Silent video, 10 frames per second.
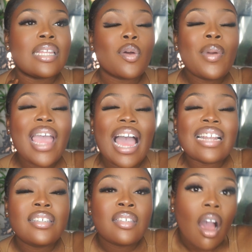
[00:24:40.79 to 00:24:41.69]
the way
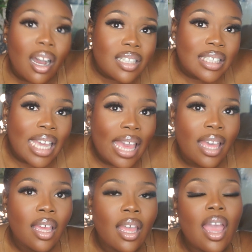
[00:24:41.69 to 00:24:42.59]
I ducked,
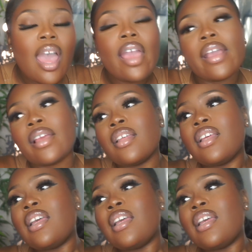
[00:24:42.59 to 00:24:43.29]
yeah, hey,